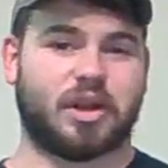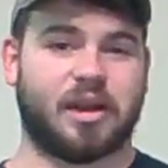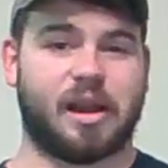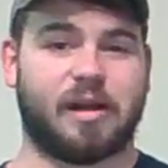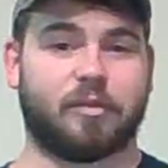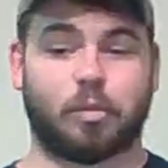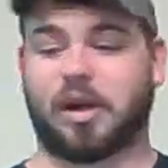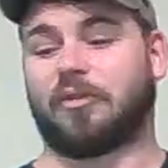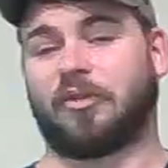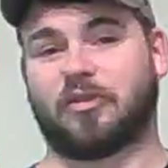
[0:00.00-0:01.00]
and I have
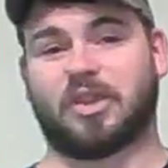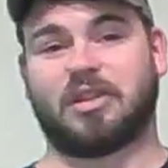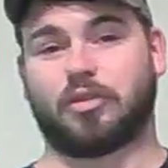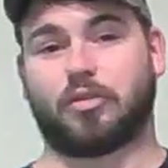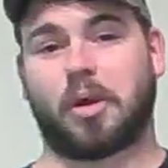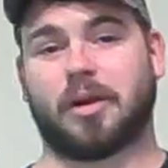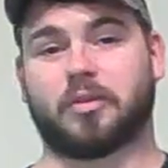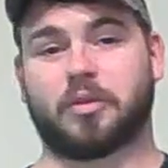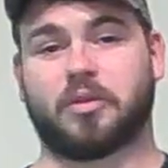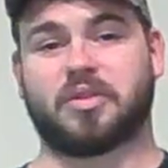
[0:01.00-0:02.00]
about 1,500
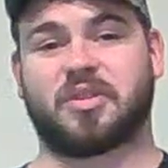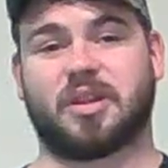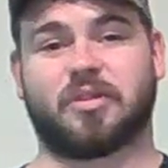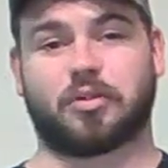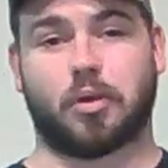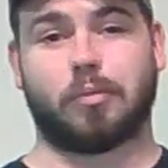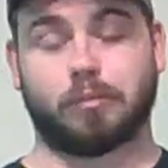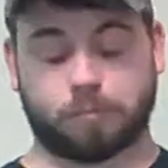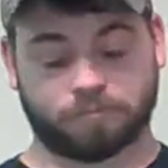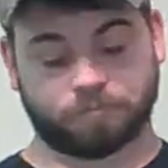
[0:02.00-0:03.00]
rounds to this thing. So